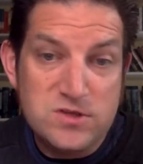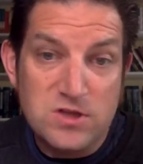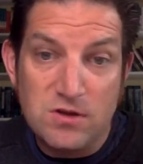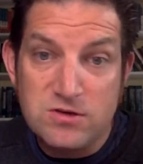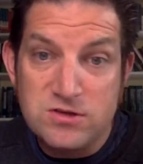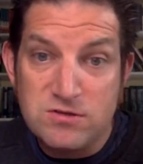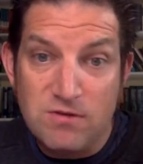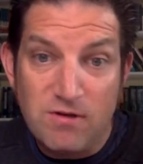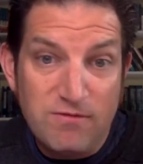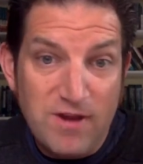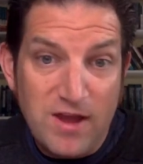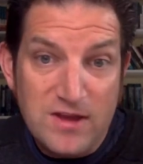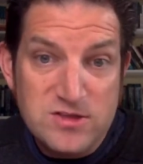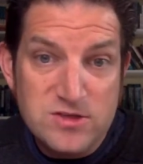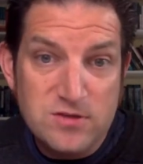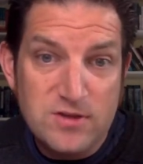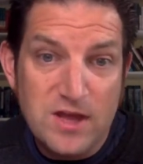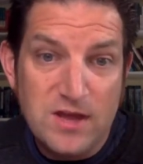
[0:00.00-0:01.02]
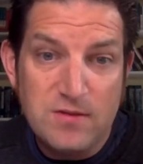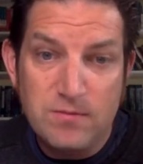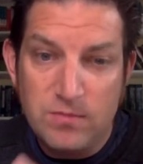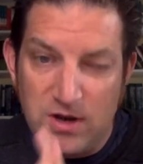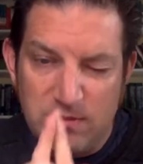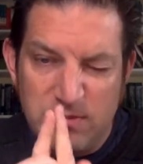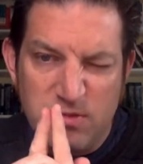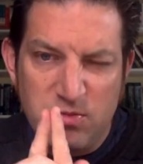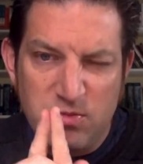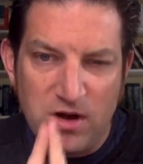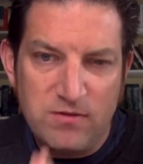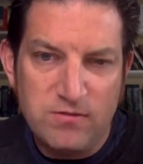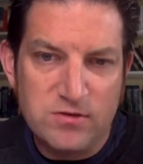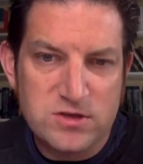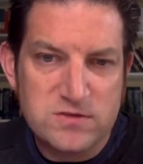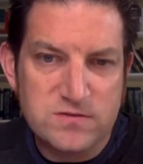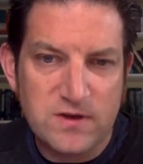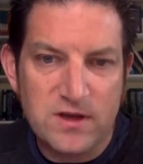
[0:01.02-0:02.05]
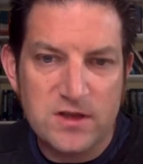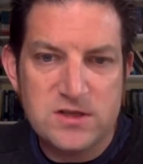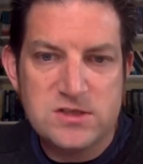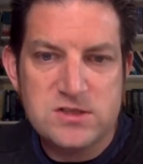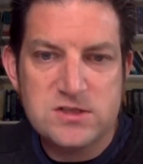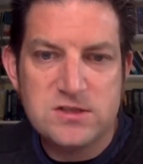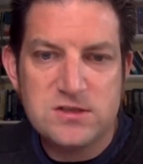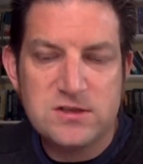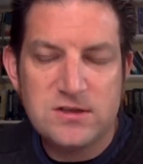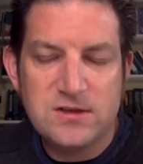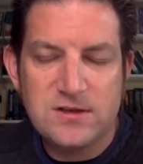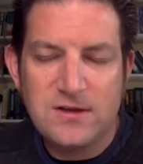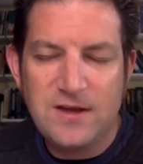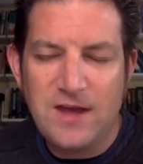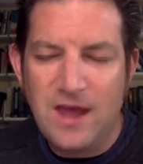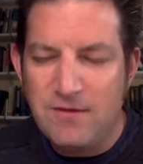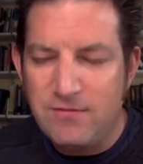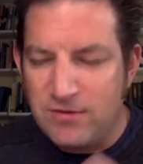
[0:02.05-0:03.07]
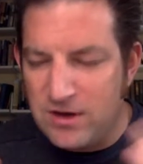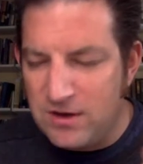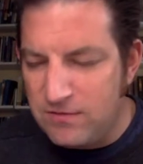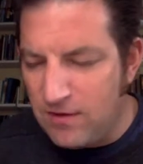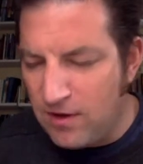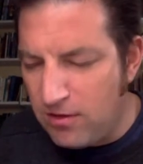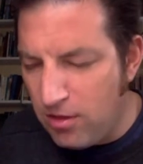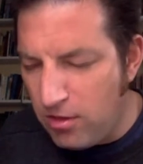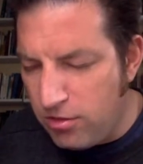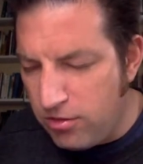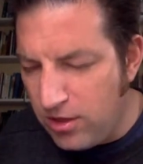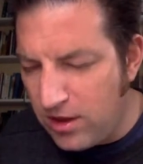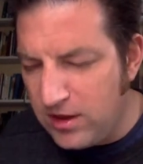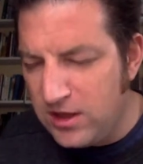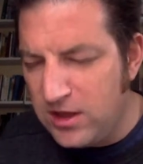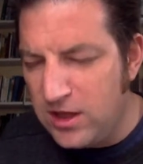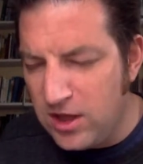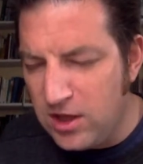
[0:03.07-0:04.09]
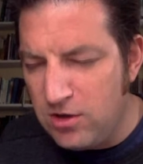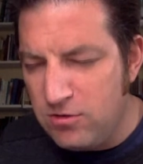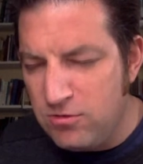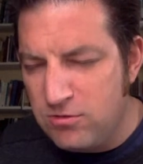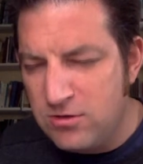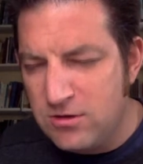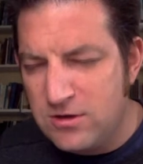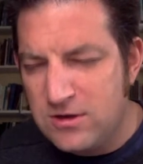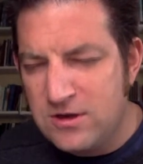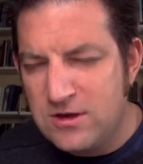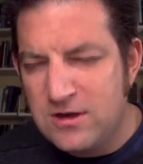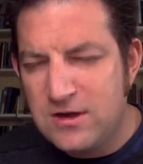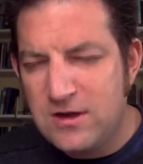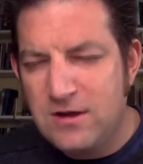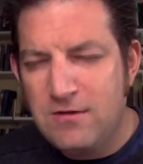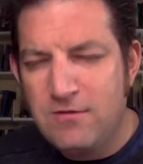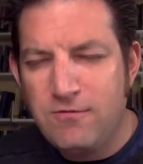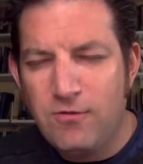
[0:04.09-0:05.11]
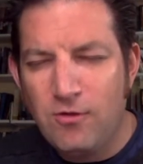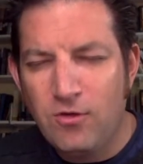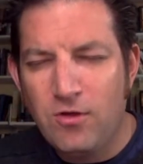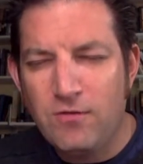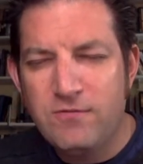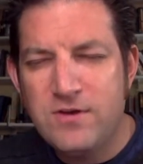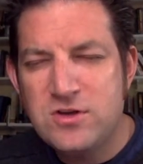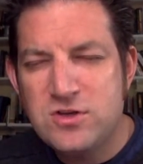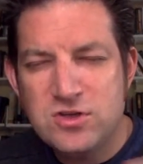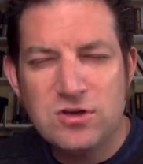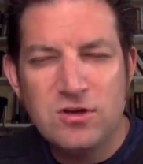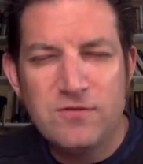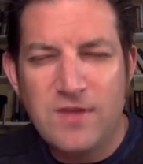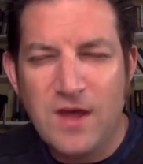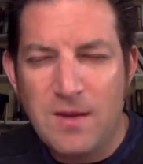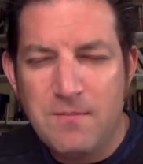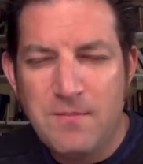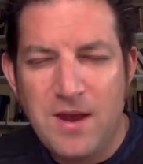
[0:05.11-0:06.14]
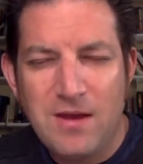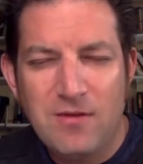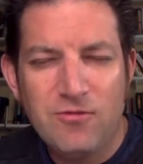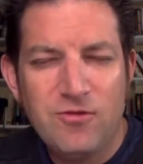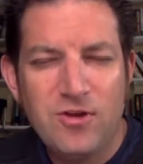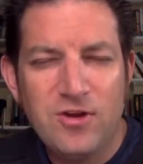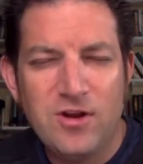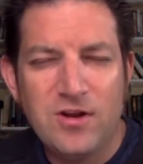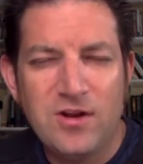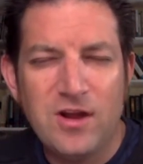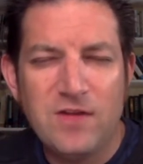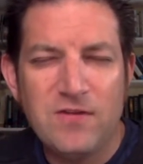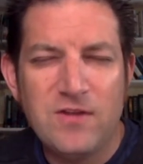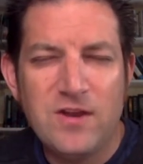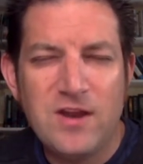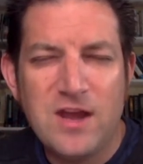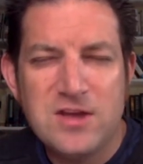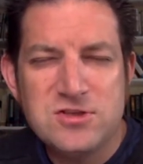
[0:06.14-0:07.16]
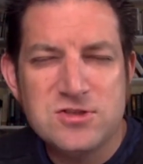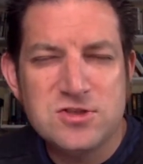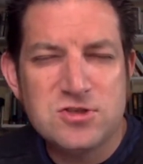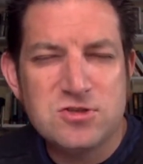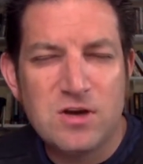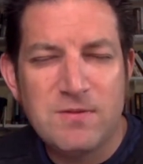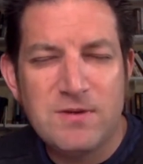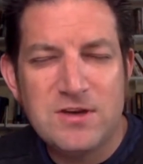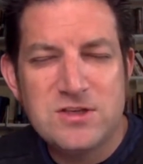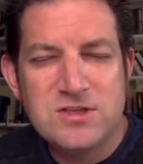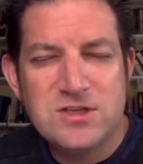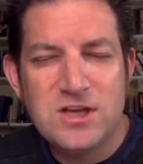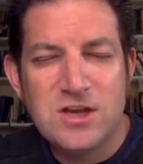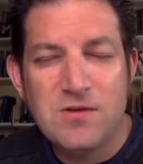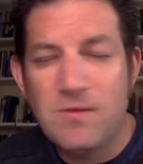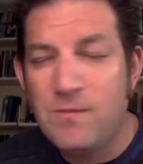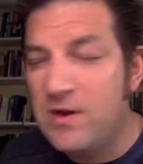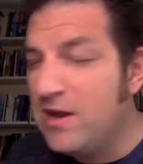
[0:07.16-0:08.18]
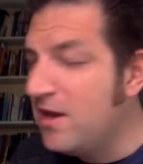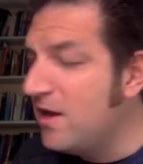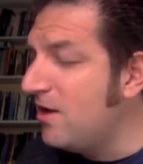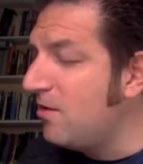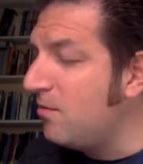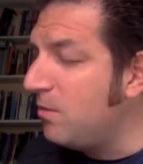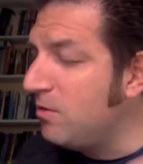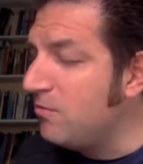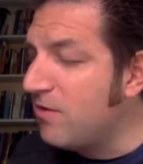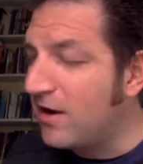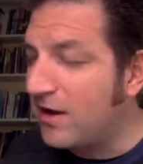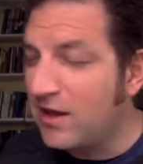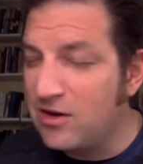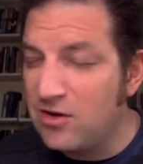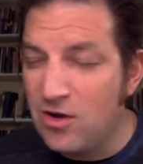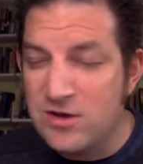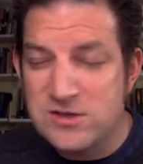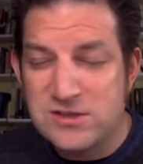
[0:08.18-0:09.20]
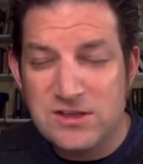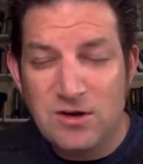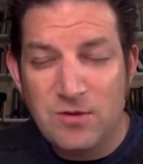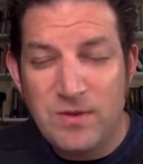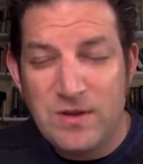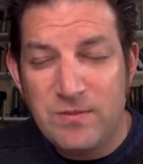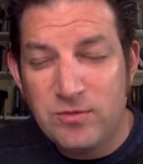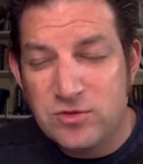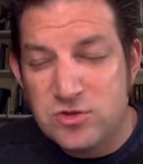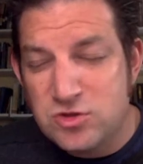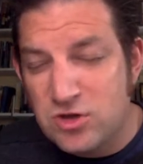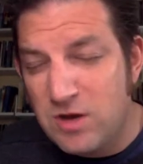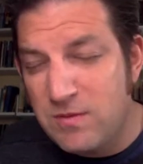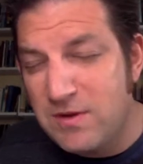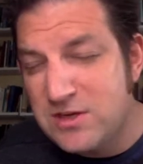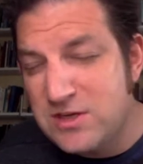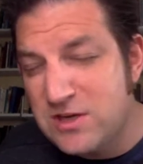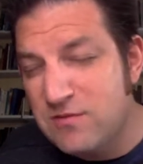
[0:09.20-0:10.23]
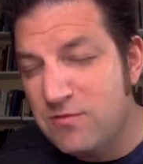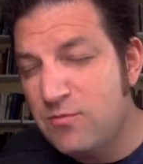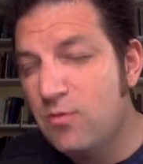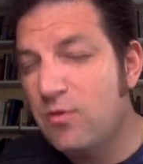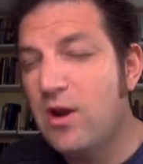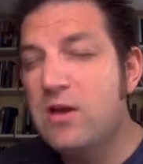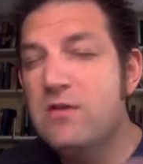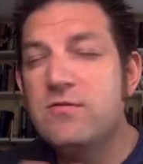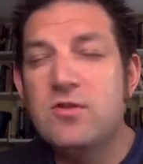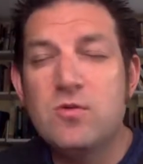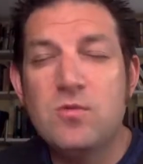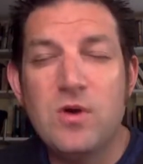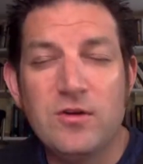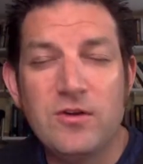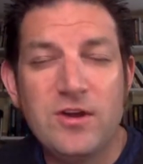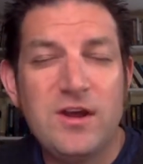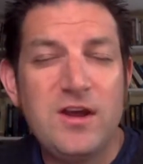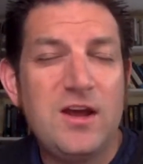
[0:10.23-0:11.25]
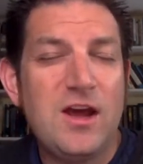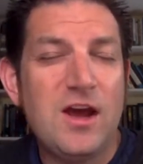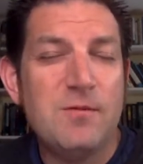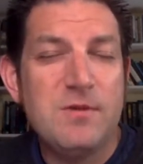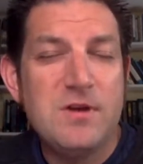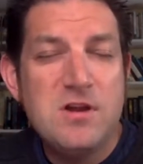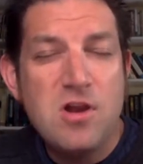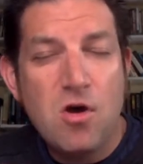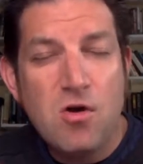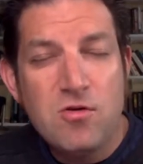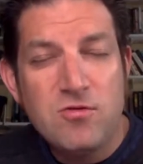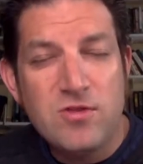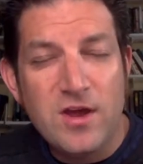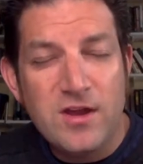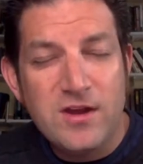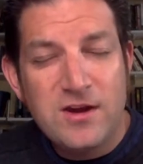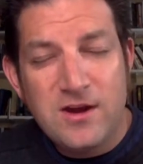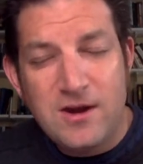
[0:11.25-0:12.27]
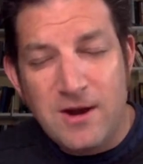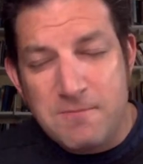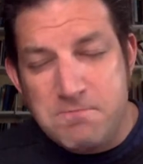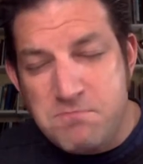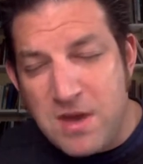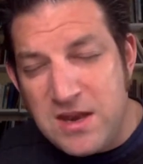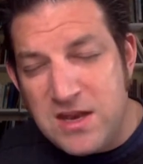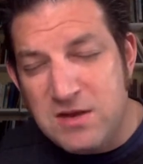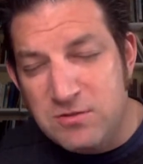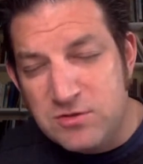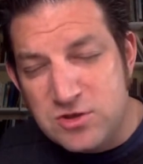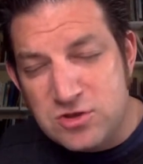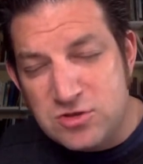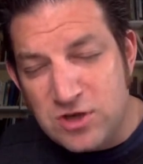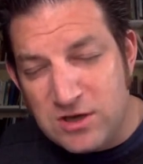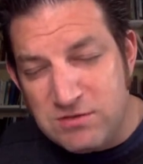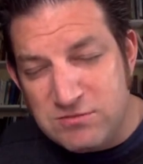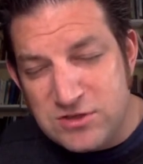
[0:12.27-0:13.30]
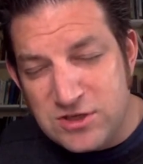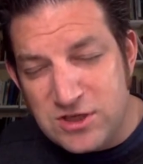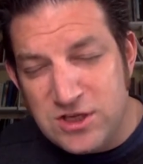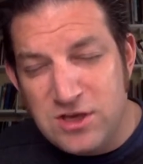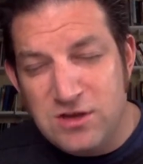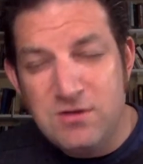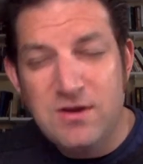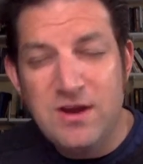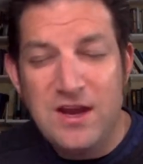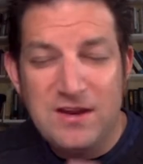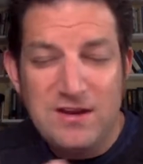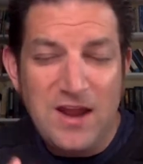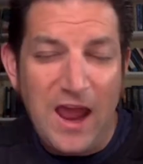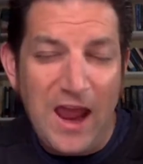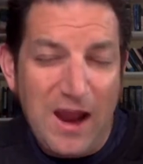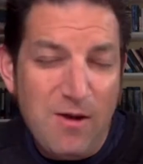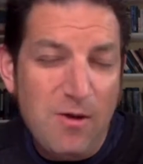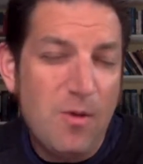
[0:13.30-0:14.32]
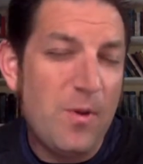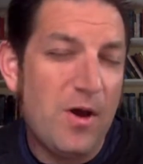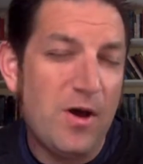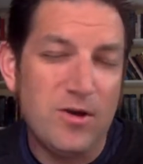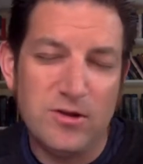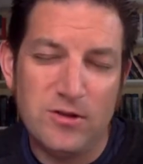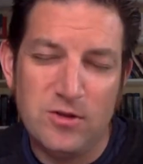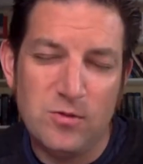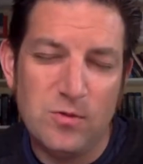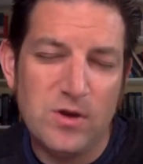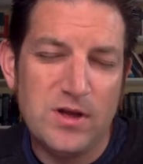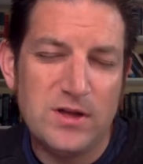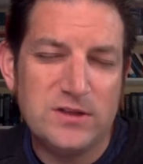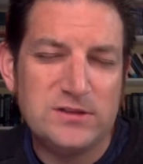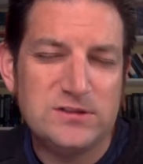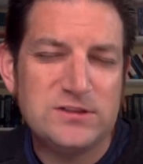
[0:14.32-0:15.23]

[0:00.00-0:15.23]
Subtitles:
to reflect on that. But let me pray for us first. Heavenly Father, thank you for the vision of that mountain and the nation streaming to you. And we recognise that there are people streaming to you from all over the world. And we long that many would stream to you in our part of the world.